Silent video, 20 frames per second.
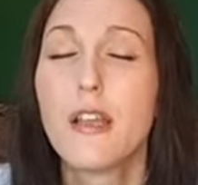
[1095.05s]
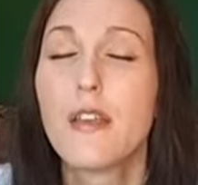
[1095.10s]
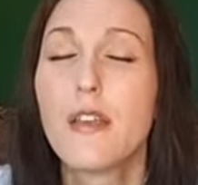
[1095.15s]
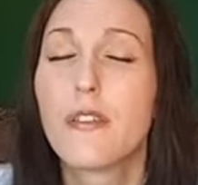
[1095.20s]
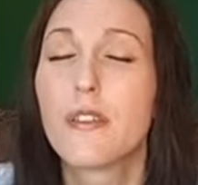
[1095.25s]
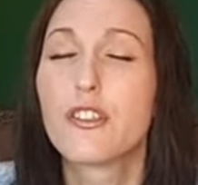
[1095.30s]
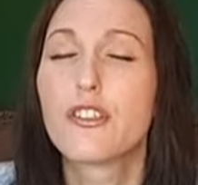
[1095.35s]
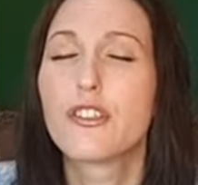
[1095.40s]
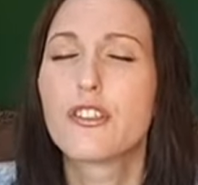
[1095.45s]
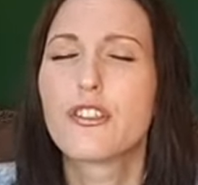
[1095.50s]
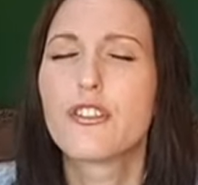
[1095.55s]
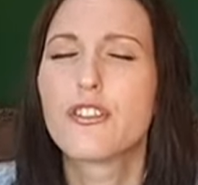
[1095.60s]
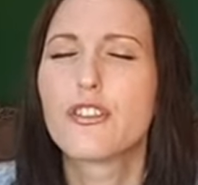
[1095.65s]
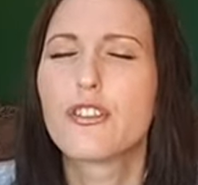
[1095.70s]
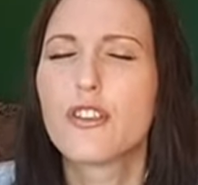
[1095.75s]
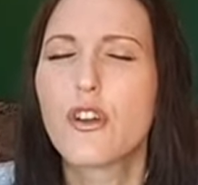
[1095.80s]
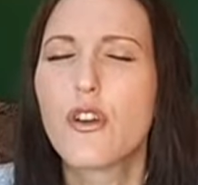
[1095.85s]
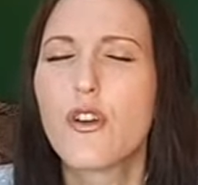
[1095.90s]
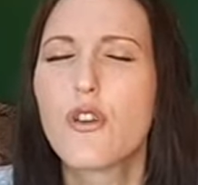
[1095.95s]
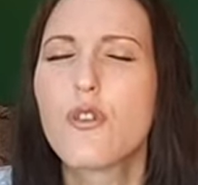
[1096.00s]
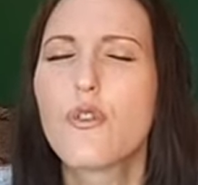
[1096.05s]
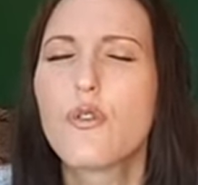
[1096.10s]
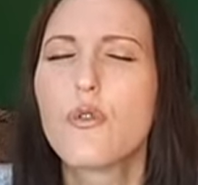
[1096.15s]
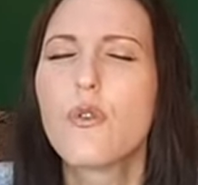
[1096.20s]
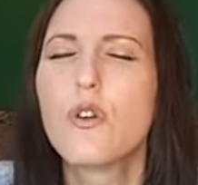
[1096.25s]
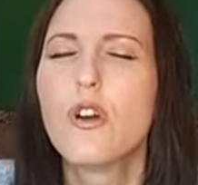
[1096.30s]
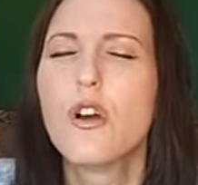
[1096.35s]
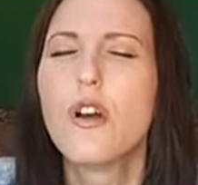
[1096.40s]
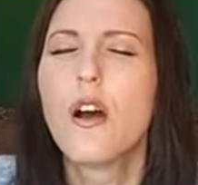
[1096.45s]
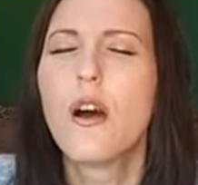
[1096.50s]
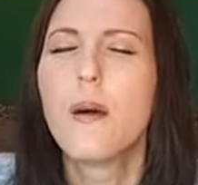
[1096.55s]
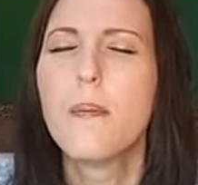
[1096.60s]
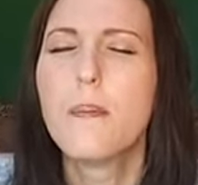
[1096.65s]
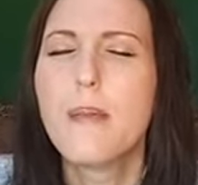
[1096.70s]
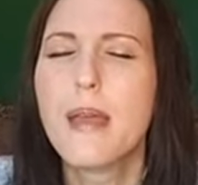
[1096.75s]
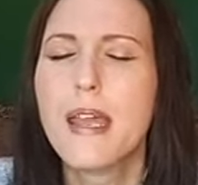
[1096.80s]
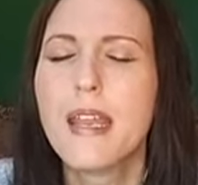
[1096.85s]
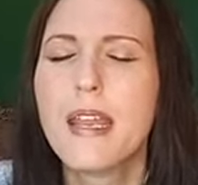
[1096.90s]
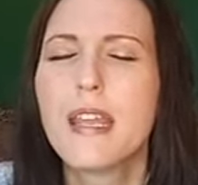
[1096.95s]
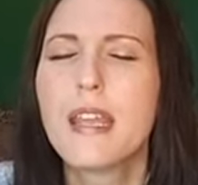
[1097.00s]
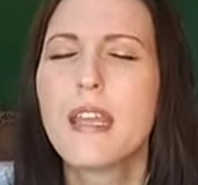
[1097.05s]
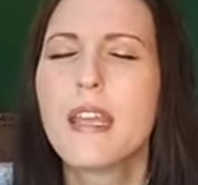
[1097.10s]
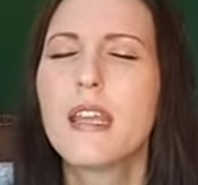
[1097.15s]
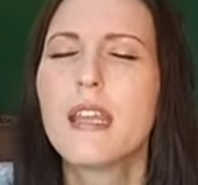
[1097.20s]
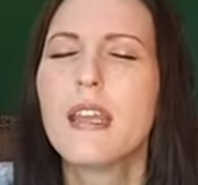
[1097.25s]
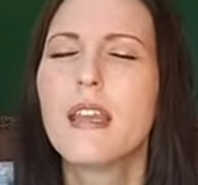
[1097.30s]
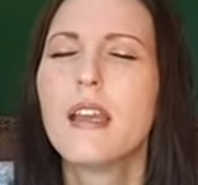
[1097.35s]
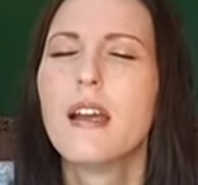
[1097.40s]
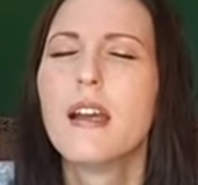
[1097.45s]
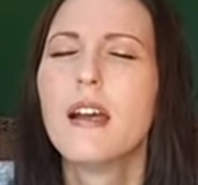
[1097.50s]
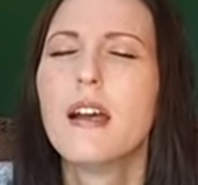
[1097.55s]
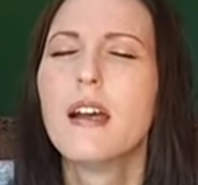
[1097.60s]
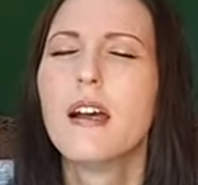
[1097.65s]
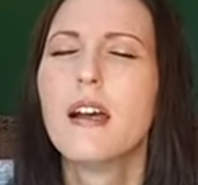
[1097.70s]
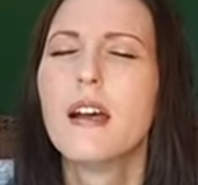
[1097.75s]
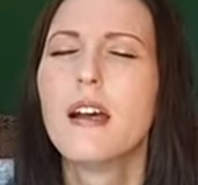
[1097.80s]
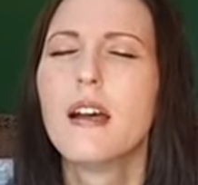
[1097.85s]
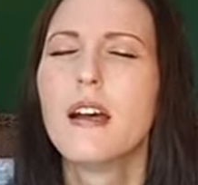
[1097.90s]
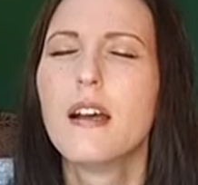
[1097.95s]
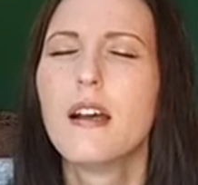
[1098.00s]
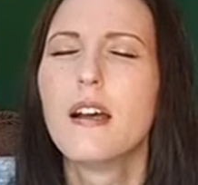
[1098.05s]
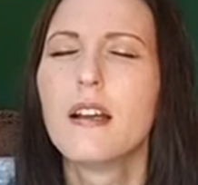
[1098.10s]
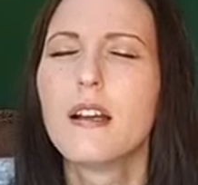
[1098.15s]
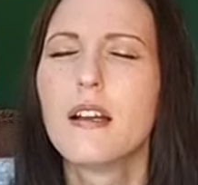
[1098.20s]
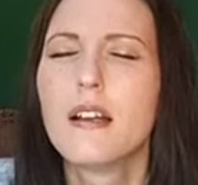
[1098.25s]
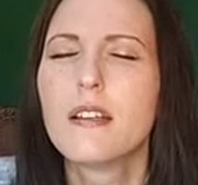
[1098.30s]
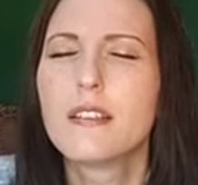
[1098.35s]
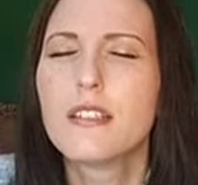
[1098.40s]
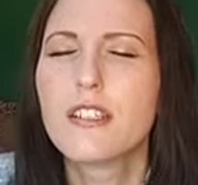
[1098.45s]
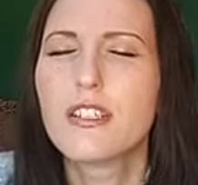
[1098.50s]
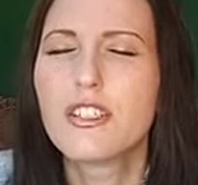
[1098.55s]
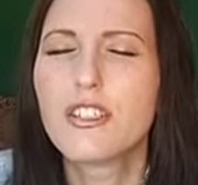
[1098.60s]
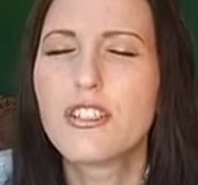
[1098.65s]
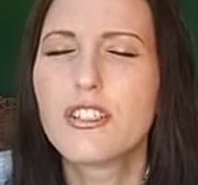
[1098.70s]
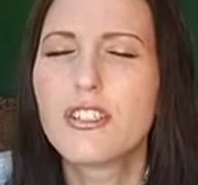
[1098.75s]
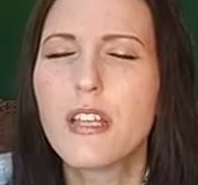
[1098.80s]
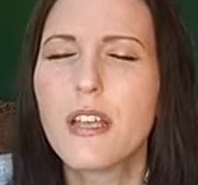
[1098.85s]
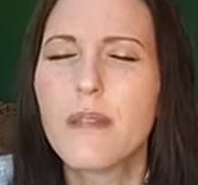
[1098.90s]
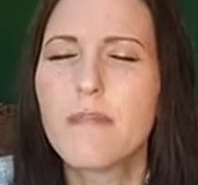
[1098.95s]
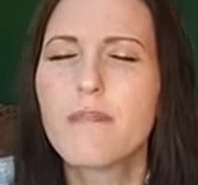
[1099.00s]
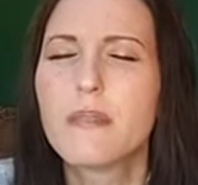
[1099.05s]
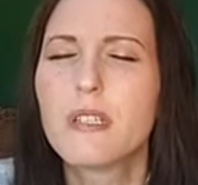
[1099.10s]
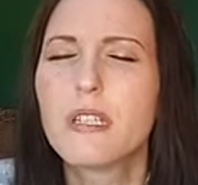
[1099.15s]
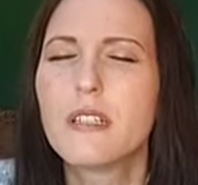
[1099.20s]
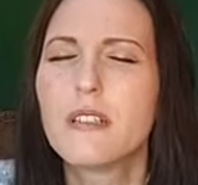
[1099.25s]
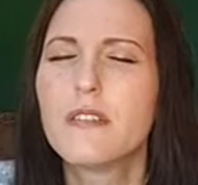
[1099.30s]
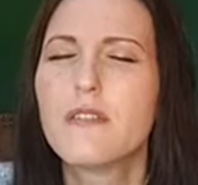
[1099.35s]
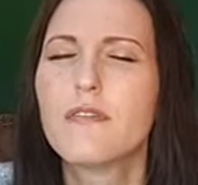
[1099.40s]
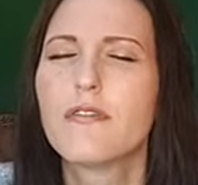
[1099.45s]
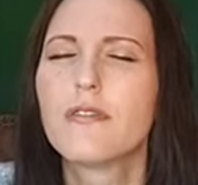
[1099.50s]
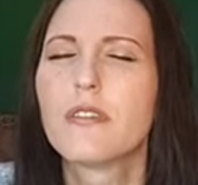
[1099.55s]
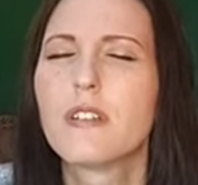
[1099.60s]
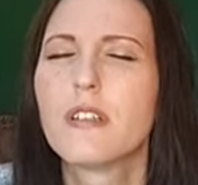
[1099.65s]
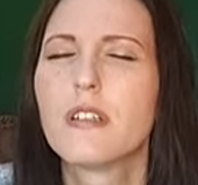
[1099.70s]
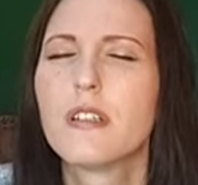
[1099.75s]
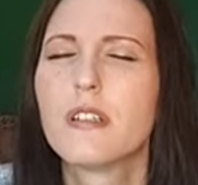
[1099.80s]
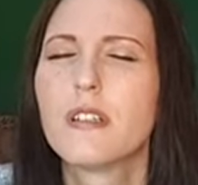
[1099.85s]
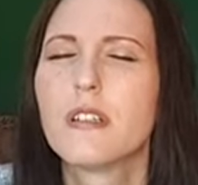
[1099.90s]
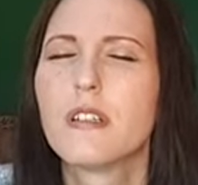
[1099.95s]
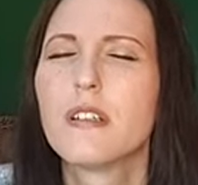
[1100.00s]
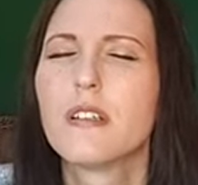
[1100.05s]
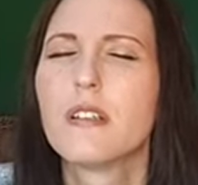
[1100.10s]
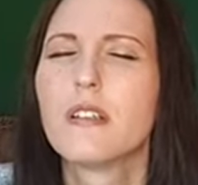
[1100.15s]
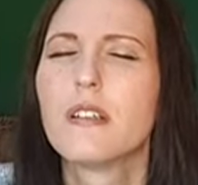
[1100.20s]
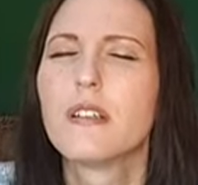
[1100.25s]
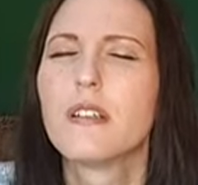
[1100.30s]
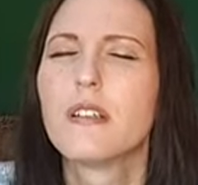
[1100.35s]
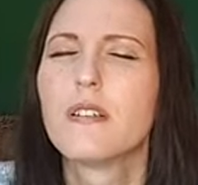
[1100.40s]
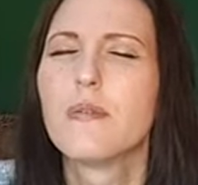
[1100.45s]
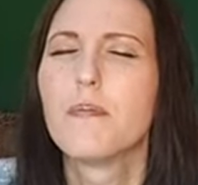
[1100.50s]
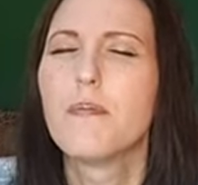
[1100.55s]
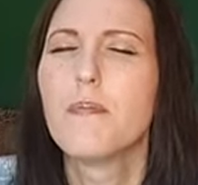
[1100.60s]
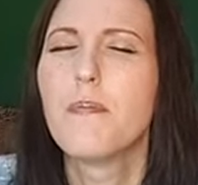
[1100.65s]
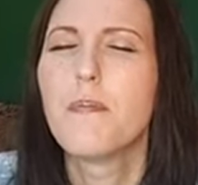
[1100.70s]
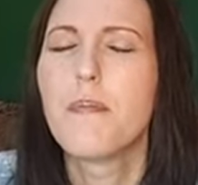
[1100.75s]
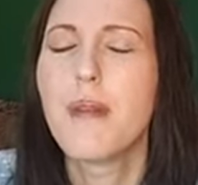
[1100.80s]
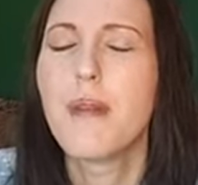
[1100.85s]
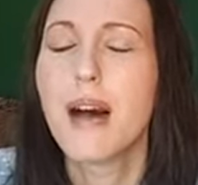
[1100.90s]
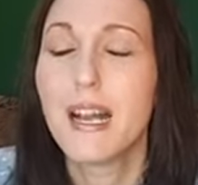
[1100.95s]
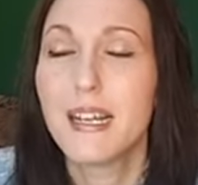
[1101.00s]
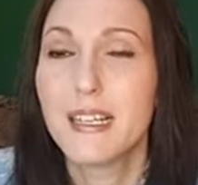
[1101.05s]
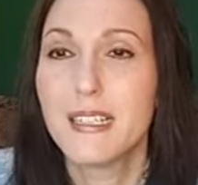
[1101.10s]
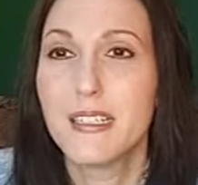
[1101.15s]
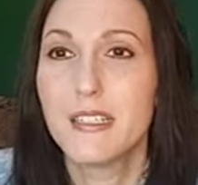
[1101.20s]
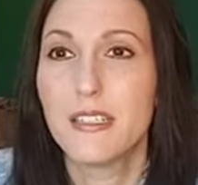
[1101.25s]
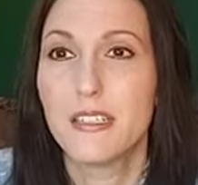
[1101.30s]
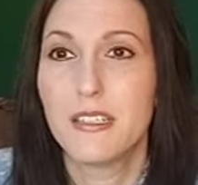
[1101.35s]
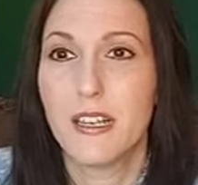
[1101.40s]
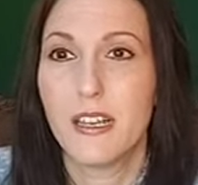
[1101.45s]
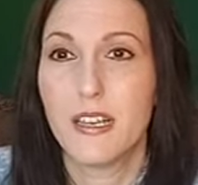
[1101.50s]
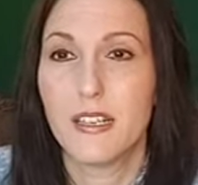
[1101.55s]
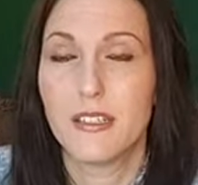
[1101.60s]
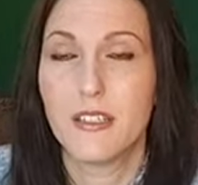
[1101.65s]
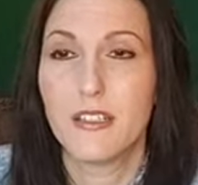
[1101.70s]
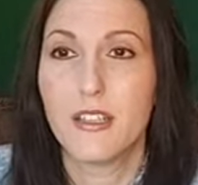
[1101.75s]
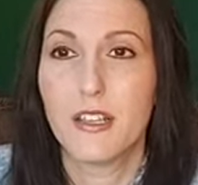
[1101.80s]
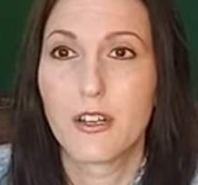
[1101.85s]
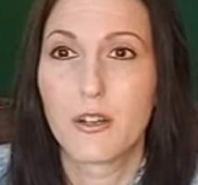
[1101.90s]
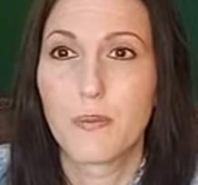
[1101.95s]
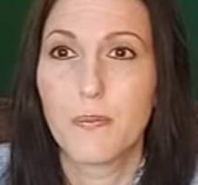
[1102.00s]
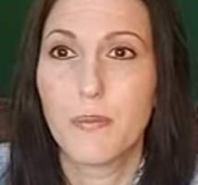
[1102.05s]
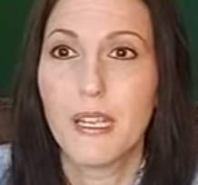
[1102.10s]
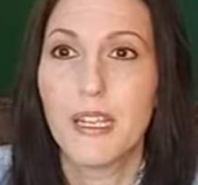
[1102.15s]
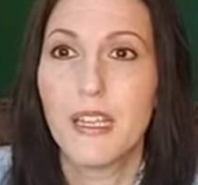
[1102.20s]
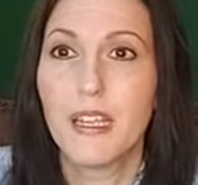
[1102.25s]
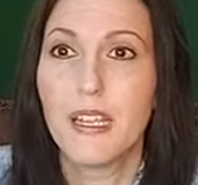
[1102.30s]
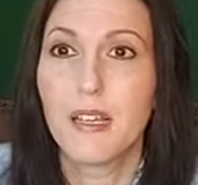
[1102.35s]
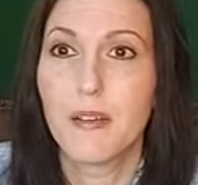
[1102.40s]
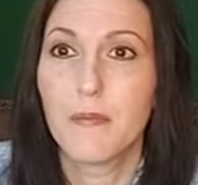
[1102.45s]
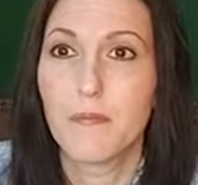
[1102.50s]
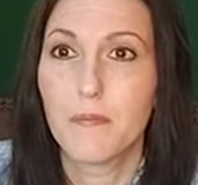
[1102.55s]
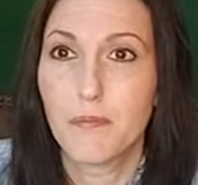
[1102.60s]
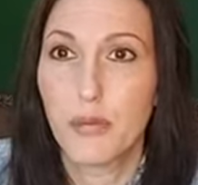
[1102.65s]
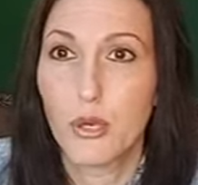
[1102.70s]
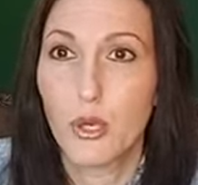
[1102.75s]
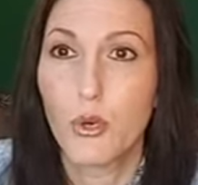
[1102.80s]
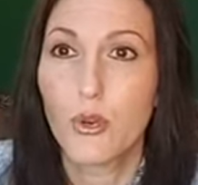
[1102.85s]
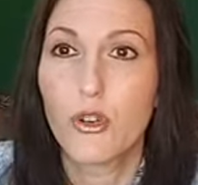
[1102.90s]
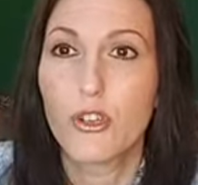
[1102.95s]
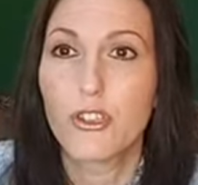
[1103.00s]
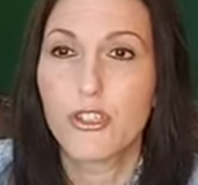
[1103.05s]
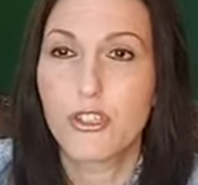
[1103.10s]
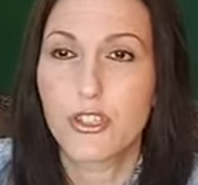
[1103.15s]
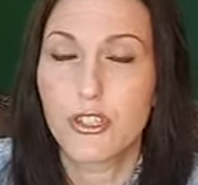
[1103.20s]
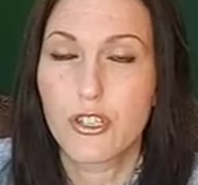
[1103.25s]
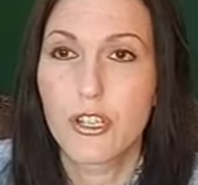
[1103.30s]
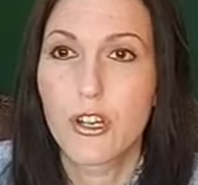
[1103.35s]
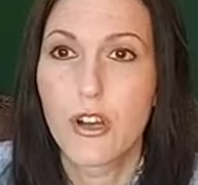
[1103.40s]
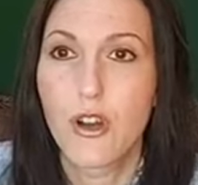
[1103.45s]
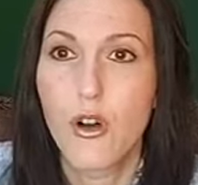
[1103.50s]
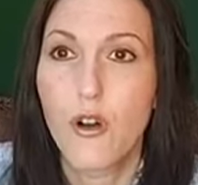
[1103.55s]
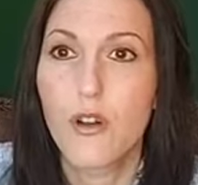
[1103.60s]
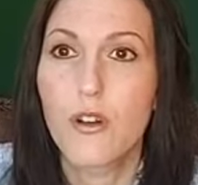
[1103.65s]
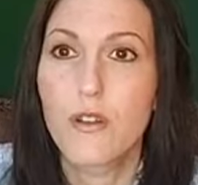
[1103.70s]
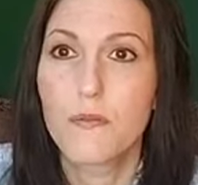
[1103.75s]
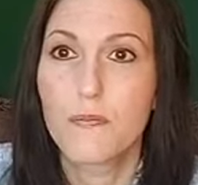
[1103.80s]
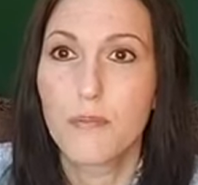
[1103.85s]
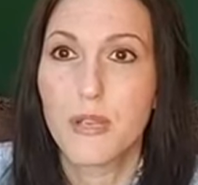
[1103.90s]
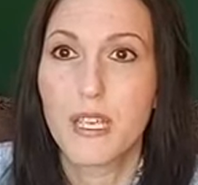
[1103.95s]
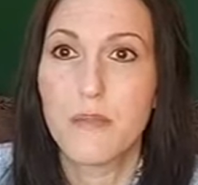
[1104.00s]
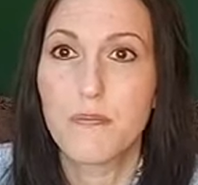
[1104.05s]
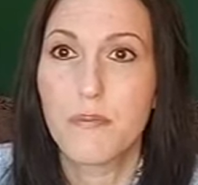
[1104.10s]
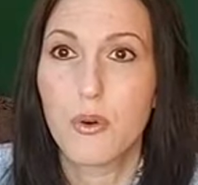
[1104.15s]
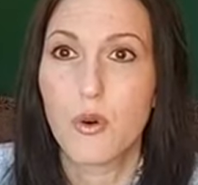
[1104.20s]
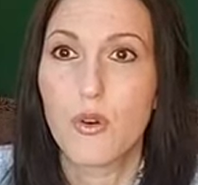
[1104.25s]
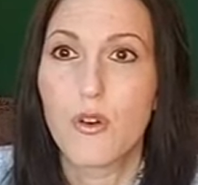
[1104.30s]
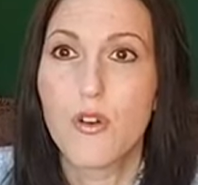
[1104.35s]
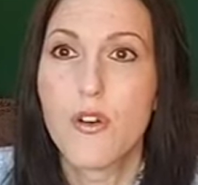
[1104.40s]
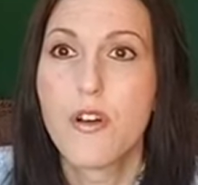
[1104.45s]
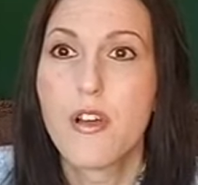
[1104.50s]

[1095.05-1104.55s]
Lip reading: There's so many deceptive mindsets that are being pushed on people.